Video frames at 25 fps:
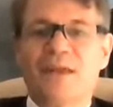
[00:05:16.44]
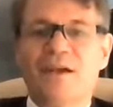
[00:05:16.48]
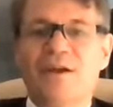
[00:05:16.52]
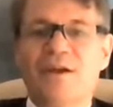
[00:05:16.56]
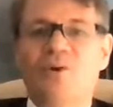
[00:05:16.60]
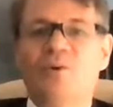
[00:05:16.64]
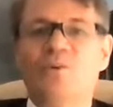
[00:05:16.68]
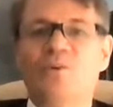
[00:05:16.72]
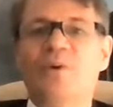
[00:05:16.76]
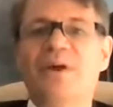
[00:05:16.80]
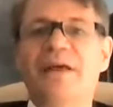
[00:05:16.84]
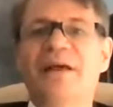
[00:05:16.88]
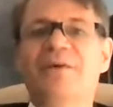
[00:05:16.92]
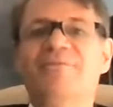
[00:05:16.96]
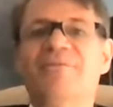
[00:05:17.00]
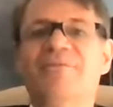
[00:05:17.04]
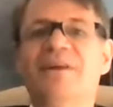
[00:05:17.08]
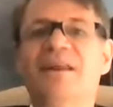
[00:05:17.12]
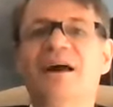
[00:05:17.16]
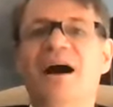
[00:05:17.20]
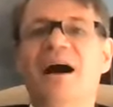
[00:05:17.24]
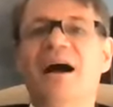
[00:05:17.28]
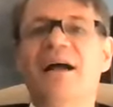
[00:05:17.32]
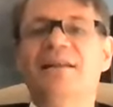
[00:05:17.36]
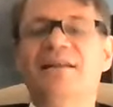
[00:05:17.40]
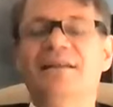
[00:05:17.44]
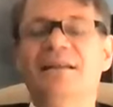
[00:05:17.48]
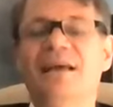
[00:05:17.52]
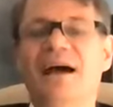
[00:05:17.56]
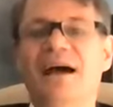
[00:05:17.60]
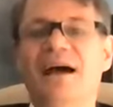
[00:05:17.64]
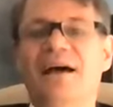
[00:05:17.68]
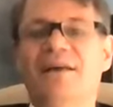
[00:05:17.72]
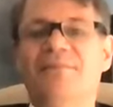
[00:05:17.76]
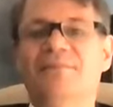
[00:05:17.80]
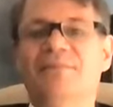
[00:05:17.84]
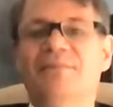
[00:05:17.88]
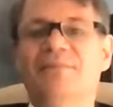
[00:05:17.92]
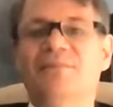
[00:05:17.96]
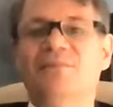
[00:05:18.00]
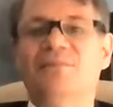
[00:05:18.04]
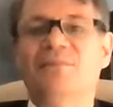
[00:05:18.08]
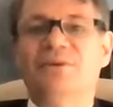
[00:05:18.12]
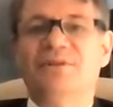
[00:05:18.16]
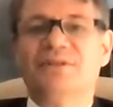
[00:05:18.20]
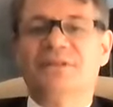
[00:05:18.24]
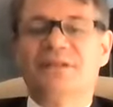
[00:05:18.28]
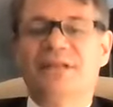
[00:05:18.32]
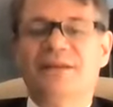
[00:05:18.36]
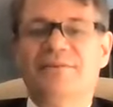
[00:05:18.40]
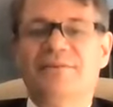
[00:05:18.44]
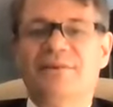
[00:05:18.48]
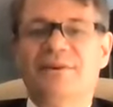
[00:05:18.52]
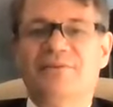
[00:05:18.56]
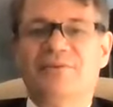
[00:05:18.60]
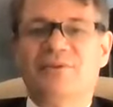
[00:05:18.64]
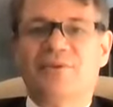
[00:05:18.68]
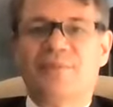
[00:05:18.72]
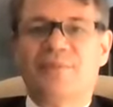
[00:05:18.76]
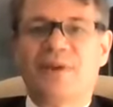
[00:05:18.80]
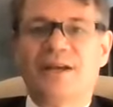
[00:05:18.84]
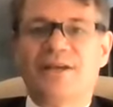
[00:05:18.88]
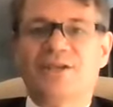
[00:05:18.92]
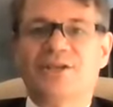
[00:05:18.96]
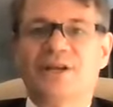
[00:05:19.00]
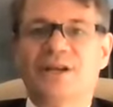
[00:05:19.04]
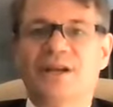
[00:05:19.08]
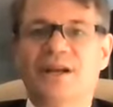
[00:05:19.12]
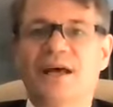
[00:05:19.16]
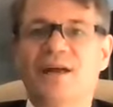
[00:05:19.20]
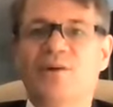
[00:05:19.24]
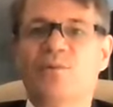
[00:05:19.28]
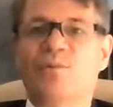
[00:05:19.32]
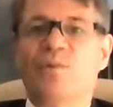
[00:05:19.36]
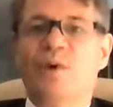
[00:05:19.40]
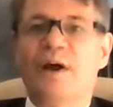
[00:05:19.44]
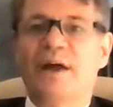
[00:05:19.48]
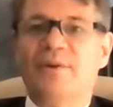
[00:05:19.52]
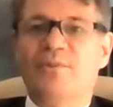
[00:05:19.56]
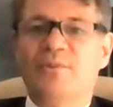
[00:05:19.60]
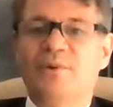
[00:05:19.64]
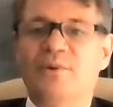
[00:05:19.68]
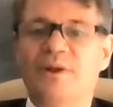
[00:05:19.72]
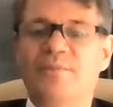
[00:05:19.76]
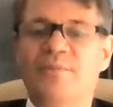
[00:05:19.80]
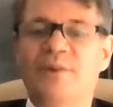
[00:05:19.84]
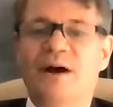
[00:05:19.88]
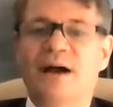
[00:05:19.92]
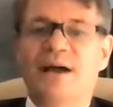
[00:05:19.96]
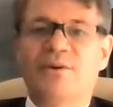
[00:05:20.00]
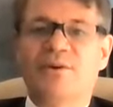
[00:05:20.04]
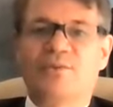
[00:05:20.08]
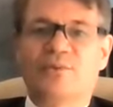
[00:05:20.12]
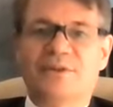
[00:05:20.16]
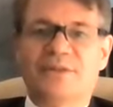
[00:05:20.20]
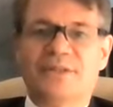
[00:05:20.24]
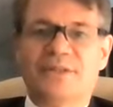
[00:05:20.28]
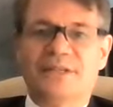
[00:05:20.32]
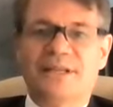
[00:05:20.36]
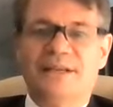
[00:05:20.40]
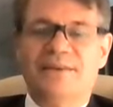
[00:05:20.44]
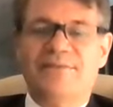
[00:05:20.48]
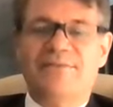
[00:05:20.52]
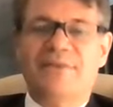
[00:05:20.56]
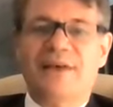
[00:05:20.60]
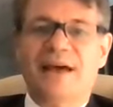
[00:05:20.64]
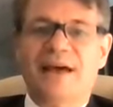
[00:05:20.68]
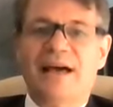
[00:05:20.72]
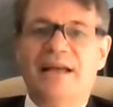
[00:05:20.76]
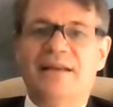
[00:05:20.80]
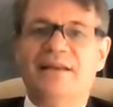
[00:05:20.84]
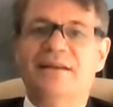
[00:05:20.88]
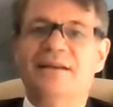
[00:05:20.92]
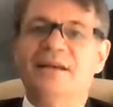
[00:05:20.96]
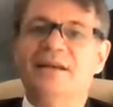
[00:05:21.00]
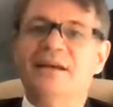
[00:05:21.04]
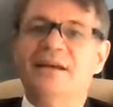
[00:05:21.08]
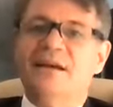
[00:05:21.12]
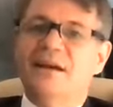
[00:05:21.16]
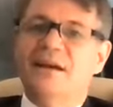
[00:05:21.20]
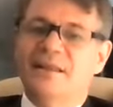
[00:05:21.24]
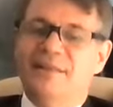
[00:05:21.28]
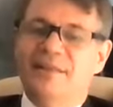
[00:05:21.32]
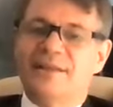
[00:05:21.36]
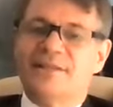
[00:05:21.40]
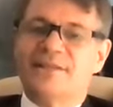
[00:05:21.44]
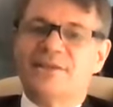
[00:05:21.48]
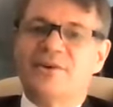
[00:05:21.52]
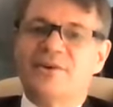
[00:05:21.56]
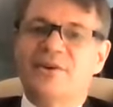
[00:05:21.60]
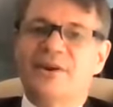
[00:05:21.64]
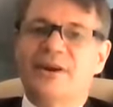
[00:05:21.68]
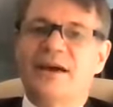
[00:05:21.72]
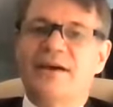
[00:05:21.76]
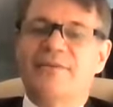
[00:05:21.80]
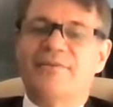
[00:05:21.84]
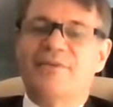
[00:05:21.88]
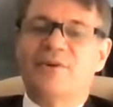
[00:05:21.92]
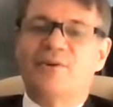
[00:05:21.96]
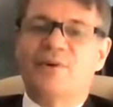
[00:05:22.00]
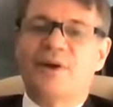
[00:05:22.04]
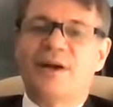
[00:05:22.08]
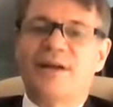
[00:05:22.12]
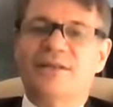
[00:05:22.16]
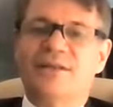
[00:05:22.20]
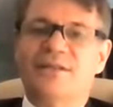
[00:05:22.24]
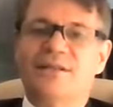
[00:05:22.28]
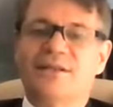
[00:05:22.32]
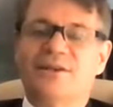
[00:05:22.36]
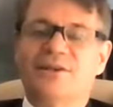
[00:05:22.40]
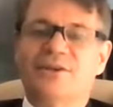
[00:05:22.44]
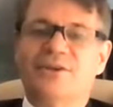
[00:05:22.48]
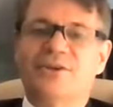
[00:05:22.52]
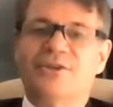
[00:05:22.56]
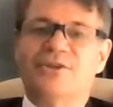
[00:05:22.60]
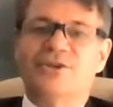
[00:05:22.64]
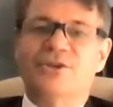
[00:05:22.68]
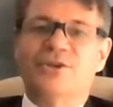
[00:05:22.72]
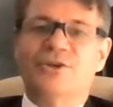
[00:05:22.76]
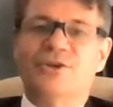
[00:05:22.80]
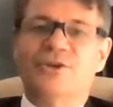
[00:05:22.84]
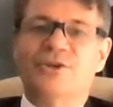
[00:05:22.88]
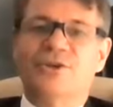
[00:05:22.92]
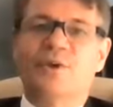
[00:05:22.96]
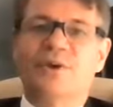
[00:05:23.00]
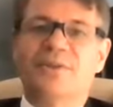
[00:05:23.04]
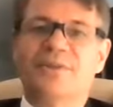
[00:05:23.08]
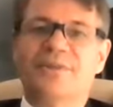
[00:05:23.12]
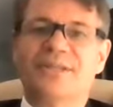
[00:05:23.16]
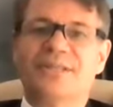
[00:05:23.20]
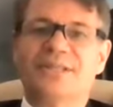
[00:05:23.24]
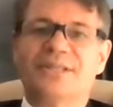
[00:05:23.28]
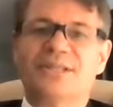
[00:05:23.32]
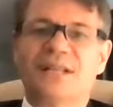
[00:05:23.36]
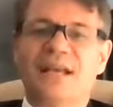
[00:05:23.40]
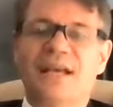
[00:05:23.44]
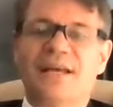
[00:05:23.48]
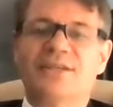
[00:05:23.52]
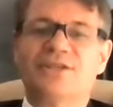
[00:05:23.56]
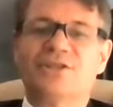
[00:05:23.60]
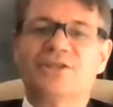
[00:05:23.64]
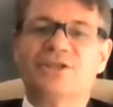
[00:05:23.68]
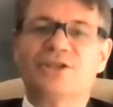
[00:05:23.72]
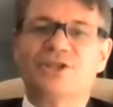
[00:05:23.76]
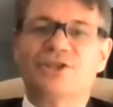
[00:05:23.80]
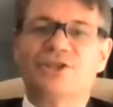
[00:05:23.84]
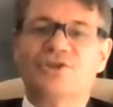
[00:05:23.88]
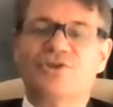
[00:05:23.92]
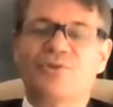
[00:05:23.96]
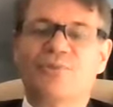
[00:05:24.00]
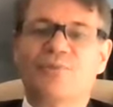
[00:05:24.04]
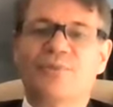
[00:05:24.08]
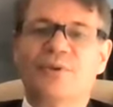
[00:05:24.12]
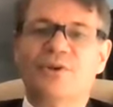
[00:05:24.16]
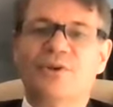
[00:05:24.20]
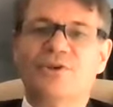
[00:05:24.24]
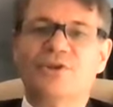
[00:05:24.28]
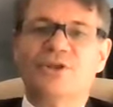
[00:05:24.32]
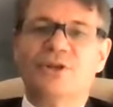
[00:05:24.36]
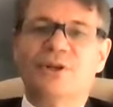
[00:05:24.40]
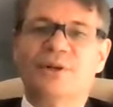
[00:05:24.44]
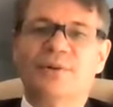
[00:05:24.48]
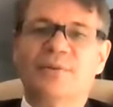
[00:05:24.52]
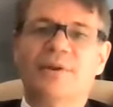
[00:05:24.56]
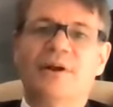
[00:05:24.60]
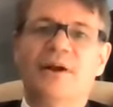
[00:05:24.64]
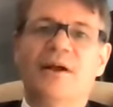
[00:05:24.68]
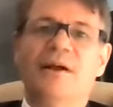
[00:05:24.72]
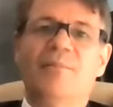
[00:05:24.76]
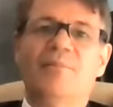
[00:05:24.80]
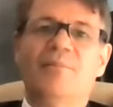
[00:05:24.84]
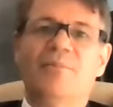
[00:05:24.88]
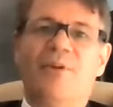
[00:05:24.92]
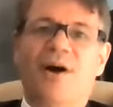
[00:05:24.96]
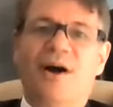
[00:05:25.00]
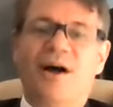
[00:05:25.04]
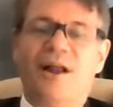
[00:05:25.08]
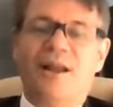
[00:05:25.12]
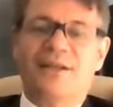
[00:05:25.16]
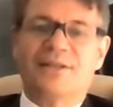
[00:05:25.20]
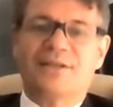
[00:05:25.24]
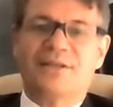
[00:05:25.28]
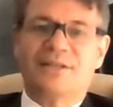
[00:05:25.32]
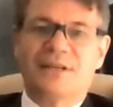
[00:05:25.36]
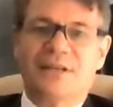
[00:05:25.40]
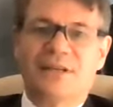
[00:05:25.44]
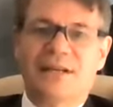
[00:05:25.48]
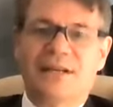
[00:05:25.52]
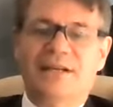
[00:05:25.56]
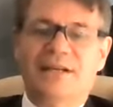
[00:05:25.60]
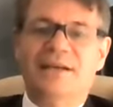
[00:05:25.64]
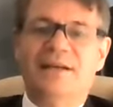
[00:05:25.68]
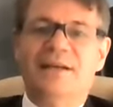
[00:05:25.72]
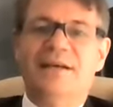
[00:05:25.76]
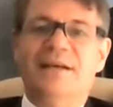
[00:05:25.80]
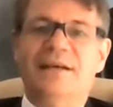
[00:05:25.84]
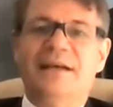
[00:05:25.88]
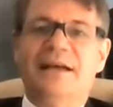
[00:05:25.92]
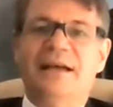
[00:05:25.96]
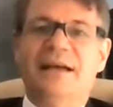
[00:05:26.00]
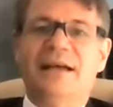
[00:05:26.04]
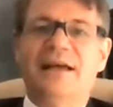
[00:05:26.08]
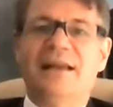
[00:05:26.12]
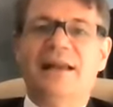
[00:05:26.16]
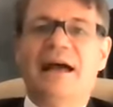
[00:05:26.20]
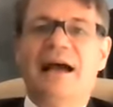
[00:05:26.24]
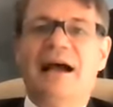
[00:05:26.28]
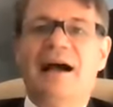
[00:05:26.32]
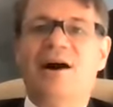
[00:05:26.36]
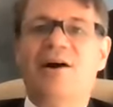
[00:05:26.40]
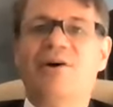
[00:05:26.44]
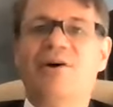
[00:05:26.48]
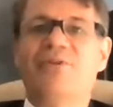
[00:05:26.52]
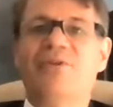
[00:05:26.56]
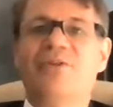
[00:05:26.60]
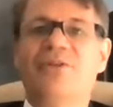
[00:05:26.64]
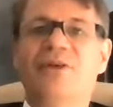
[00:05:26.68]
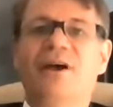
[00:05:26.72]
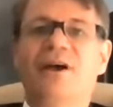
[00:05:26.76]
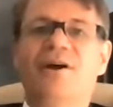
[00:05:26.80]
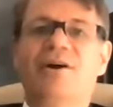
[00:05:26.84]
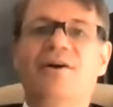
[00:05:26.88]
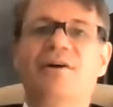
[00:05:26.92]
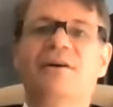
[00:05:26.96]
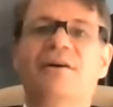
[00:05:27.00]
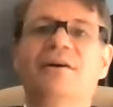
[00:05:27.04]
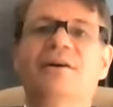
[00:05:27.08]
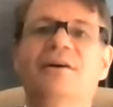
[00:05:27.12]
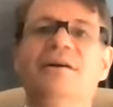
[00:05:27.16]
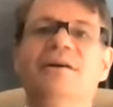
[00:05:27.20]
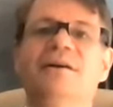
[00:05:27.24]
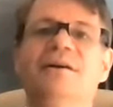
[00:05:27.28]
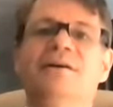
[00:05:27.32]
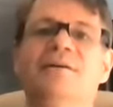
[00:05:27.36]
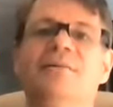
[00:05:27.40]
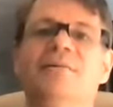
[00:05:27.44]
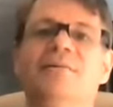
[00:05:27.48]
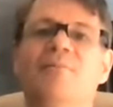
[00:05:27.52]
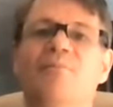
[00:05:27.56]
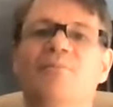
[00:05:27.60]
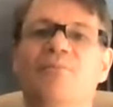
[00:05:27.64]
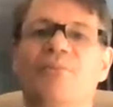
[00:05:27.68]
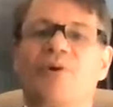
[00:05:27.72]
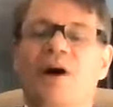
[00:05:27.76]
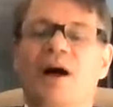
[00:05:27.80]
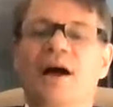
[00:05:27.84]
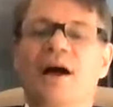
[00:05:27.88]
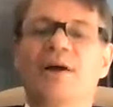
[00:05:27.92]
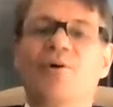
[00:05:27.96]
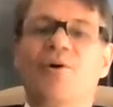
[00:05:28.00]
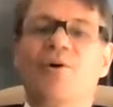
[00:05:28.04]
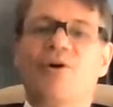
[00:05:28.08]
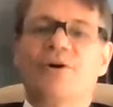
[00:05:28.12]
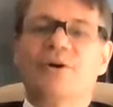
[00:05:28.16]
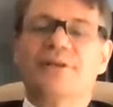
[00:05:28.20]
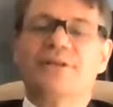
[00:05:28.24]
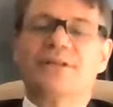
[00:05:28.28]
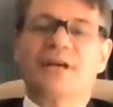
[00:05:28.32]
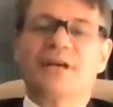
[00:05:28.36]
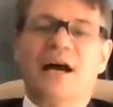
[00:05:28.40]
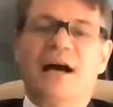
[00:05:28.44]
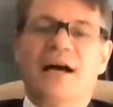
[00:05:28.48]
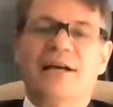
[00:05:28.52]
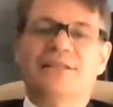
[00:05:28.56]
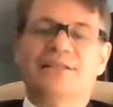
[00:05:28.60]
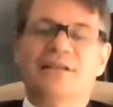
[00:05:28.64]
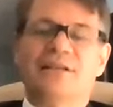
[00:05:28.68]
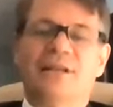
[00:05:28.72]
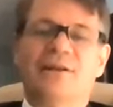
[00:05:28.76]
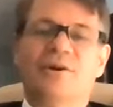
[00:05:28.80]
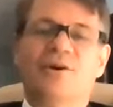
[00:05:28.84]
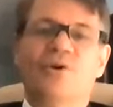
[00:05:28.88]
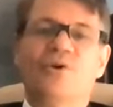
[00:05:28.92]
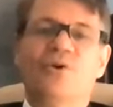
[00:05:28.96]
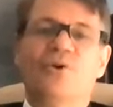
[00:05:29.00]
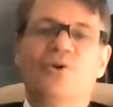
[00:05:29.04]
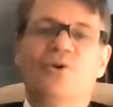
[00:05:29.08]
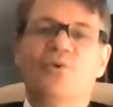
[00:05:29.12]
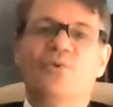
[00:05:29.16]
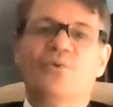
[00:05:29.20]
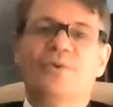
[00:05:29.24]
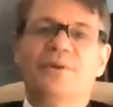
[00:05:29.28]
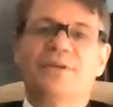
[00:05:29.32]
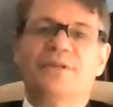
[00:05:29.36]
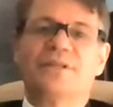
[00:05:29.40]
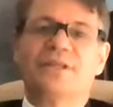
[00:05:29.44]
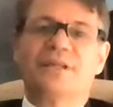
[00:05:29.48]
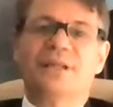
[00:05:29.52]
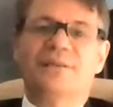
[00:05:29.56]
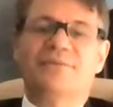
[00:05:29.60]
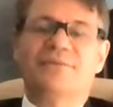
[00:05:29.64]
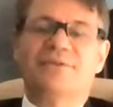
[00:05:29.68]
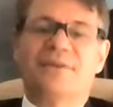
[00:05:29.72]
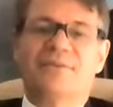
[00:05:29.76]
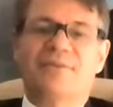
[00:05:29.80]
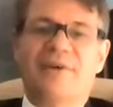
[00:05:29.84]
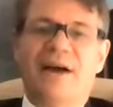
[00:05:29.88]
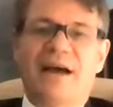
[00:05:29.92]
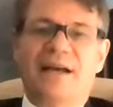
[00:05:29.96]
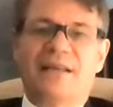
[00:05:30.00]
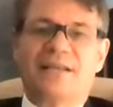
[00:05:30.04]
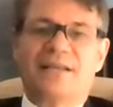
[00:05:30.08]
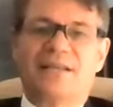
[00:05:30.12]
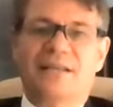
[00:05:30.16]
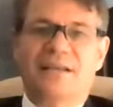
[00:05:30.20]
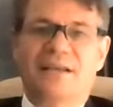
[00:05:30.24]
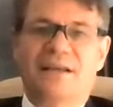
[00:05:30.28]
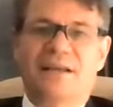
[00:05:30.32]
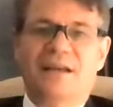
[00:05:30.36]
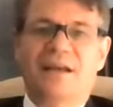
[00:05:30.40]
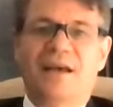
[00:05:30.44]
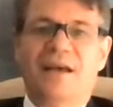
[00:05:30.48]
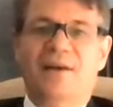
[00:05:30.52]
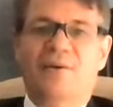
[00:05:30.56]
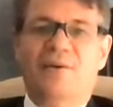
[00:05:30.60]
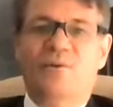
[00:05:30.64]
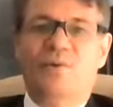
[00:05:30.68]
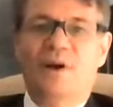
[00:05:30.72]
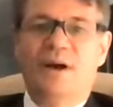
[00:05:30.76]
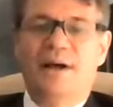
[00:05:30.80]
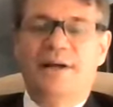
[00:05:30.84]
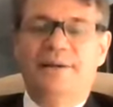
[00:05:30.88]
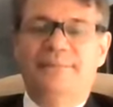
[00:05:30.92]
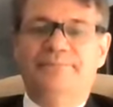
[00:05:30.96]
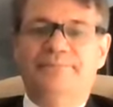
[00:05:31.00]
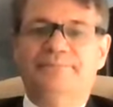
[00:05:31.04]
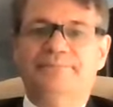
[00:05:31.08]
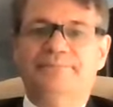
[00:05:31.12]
We have not yet received information on when we might receive that, and that's going to have a great deal to do with the state's distribution policy and how they're prioritizing who receives the vaccine and when.